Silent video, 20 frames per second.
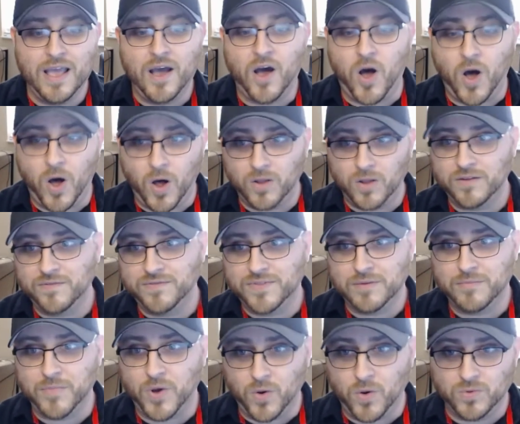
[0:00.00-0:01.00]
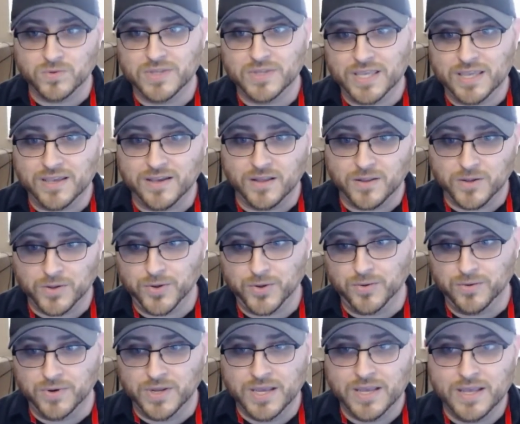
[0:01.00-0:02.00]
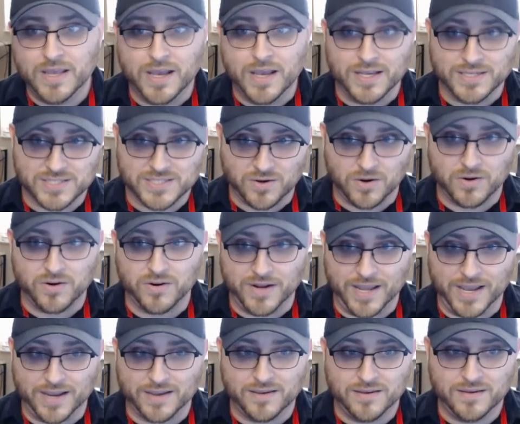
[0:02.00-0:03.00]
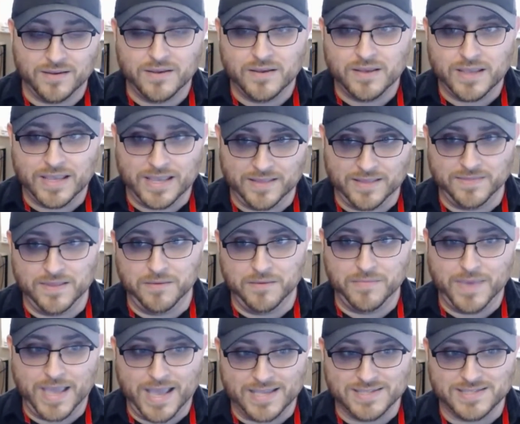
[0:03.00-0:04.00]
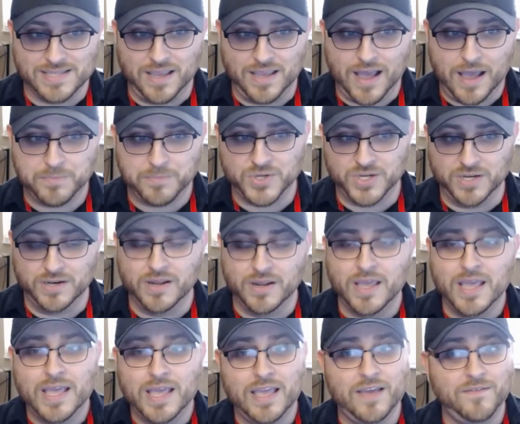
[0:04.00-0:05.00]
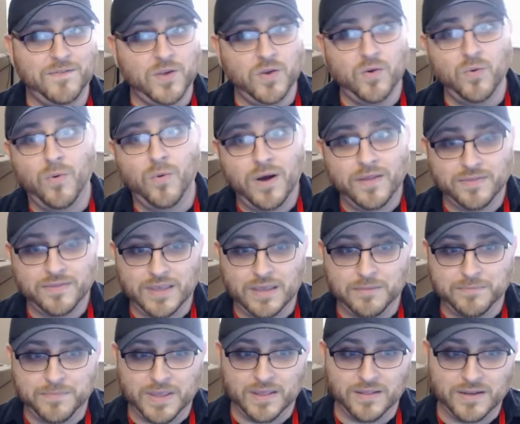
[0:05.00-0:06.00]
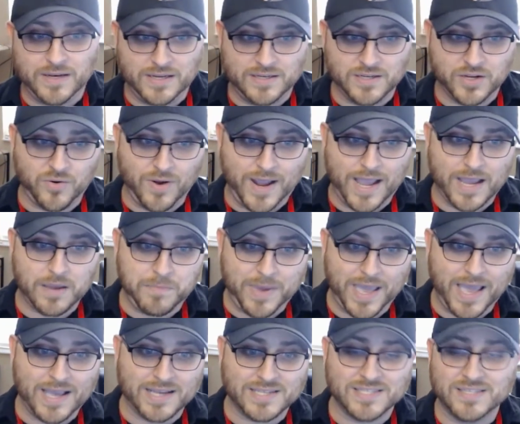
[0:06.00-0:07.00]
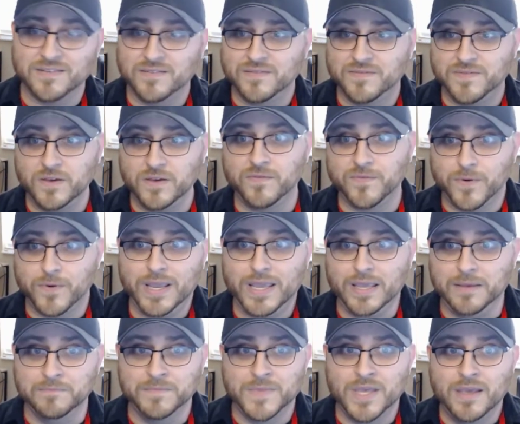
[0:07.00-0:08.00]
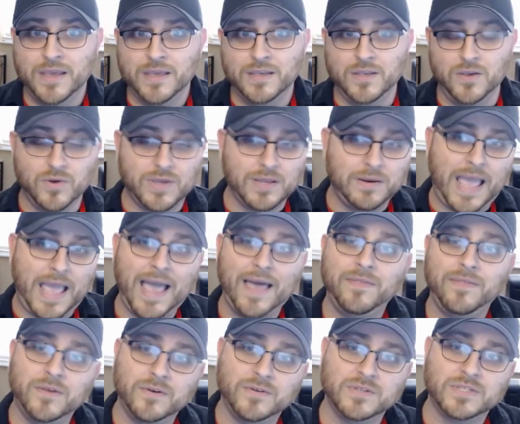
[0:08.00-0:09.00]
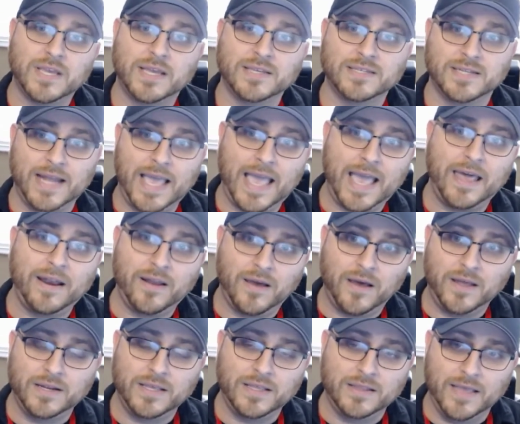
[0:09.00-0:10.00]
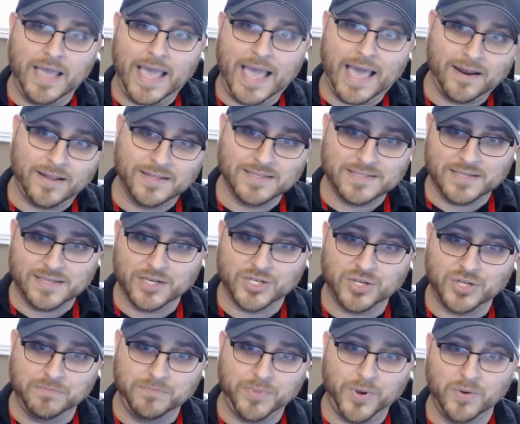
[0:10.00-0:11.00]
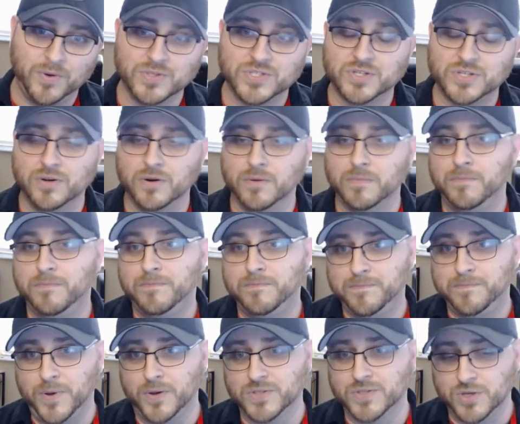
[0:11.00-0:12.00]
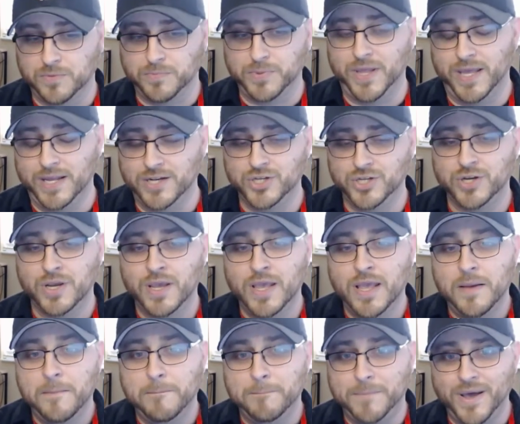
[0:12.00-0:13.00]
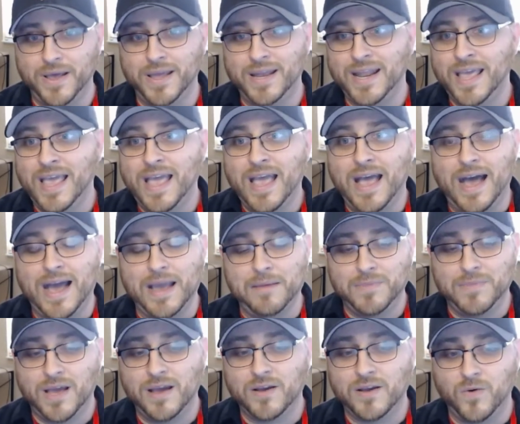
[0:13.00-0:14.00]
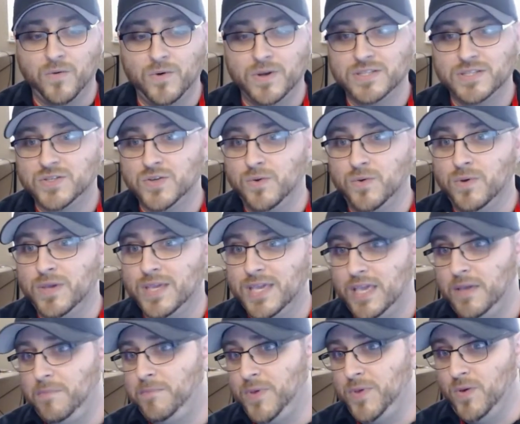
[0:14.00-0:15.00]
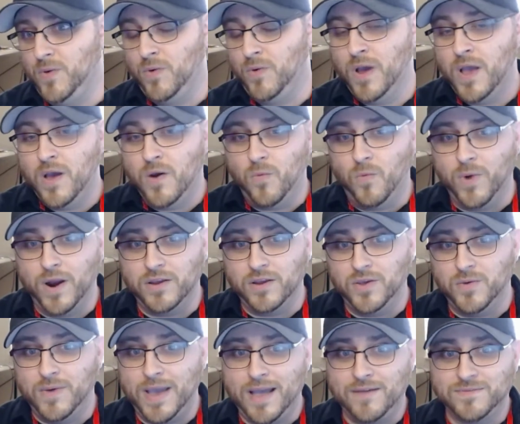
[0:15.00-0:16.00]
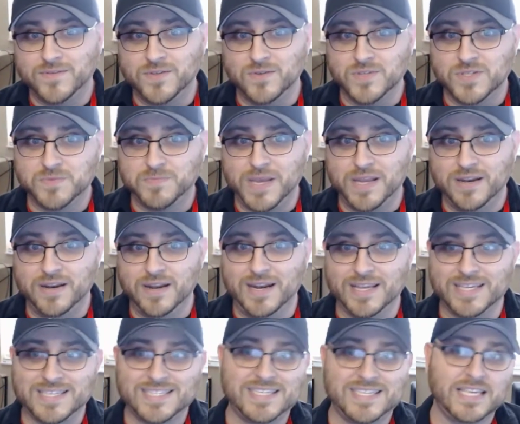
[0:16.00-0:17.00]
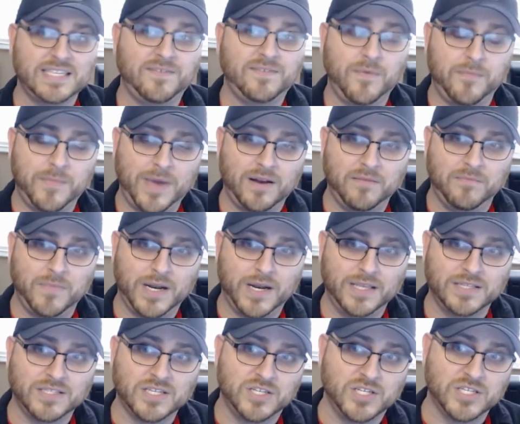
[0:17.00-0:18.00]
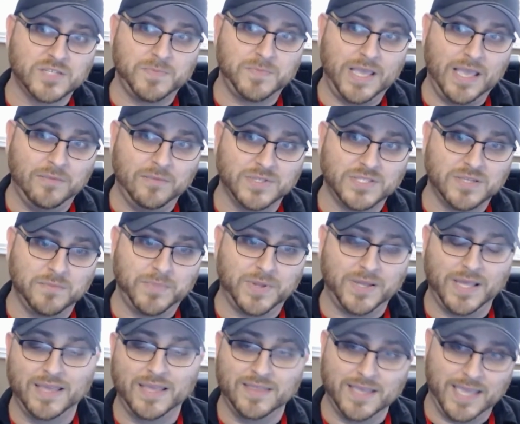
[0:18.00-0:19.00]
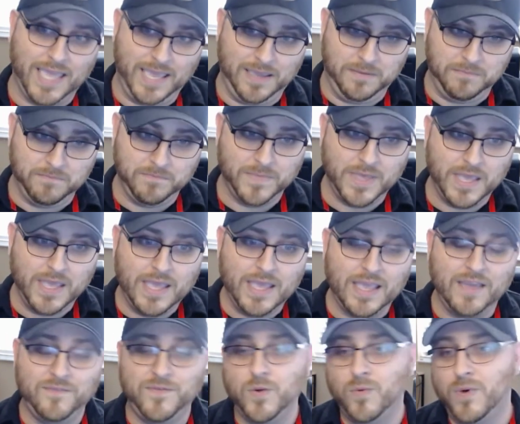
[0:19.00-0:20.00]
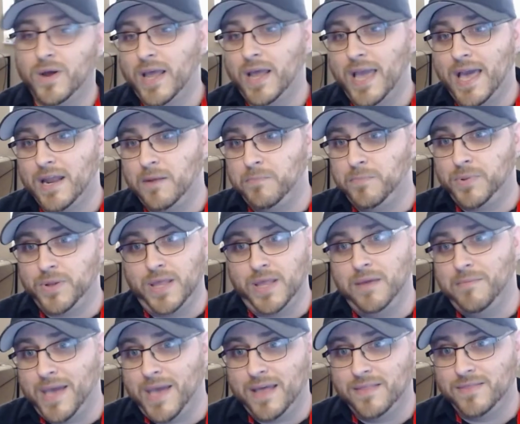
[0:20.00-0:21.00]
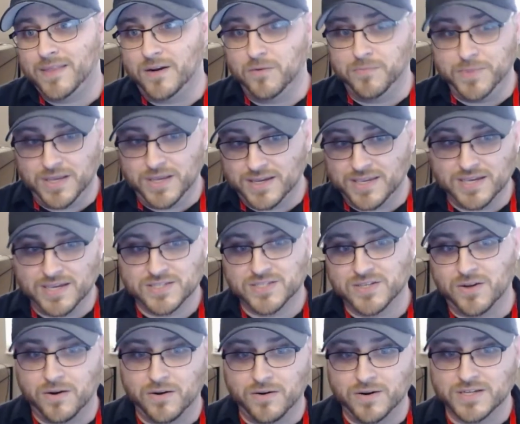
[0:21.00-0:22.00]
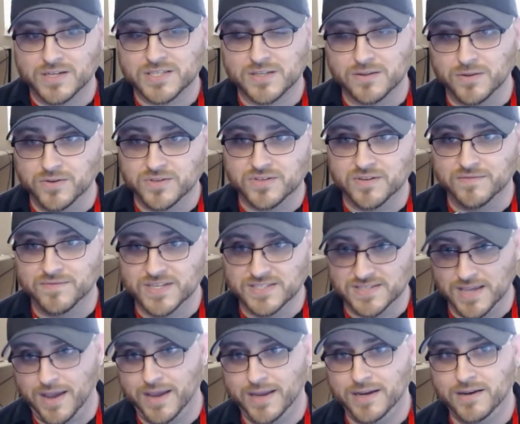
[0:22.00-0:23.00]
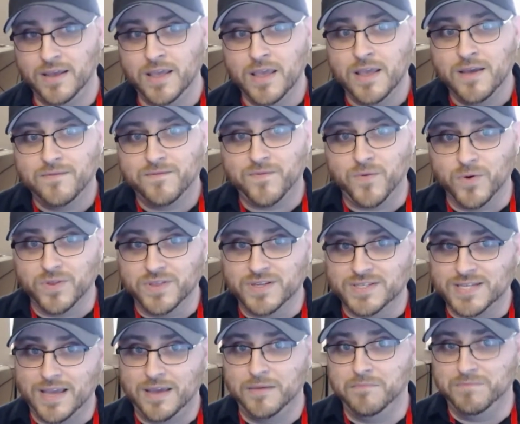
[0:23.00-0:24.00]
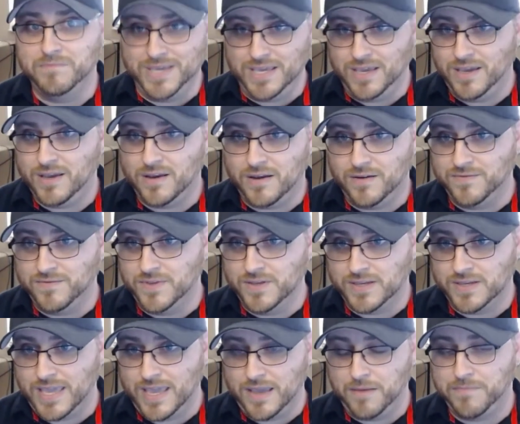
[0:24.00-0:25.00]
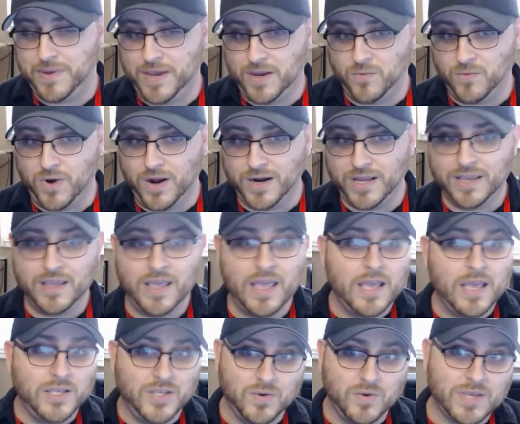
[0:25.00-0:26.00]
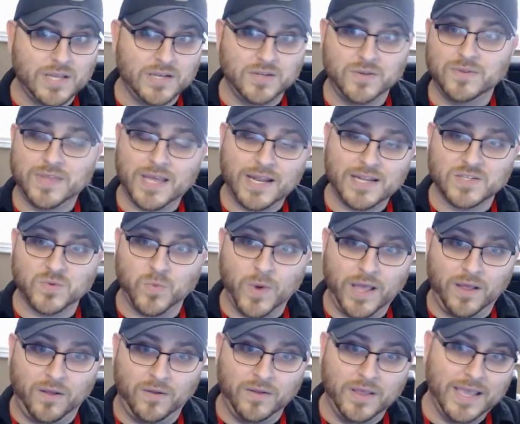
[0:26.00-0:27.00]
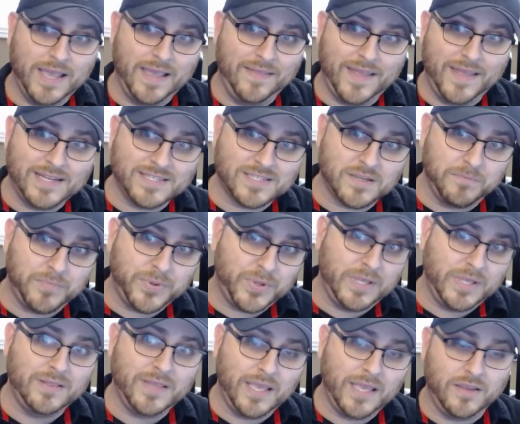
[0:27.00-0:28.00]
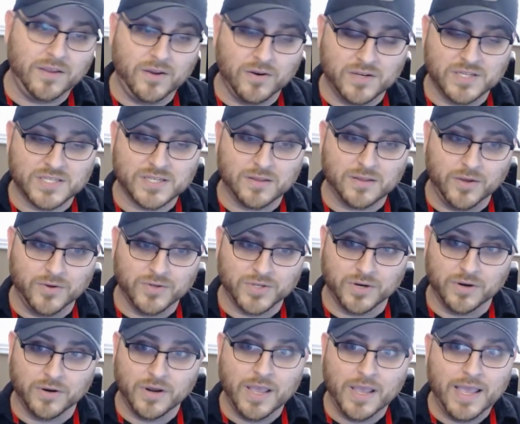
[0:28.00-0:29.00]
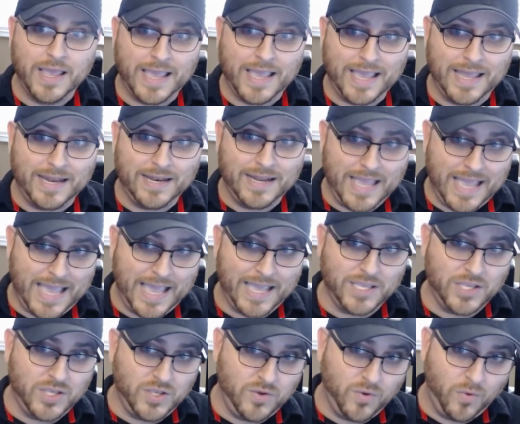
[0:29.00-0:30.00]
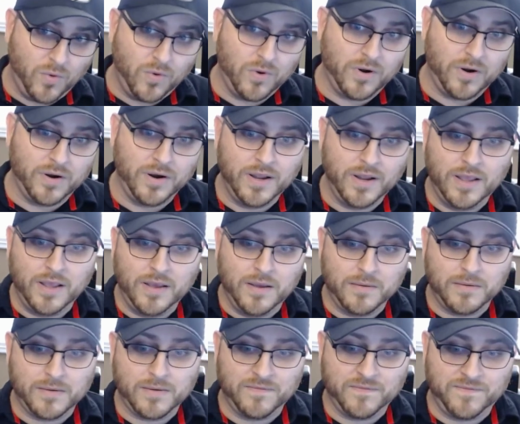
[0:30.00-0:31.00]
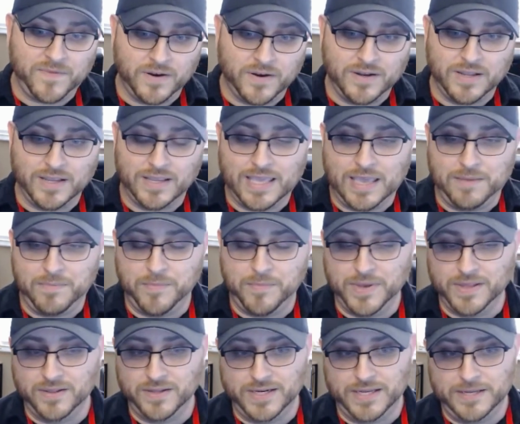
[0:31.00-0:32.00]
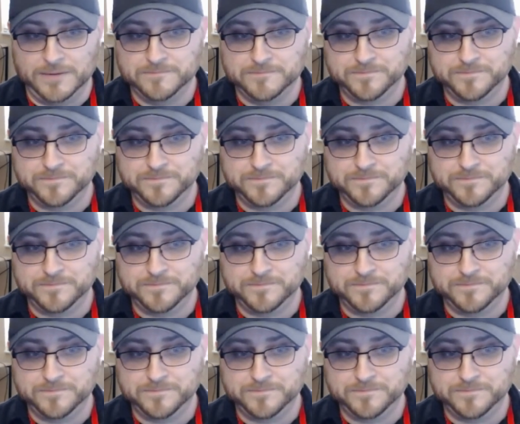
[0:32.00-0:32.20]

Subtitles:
all of them only include a starter deck in them as the option. If you want the ability to crack packs, feel free. You can add those as an add-on in the add-on section post your pledge. But I'm not going to keep you where you have to spend an excessive amount of money to just be able to play the game. If you want to add a playmat that'll be a Kickstarter exclusive design for the time being of the campaign running, you can do that as well. And that is completely at your disclosure and at your funding capability.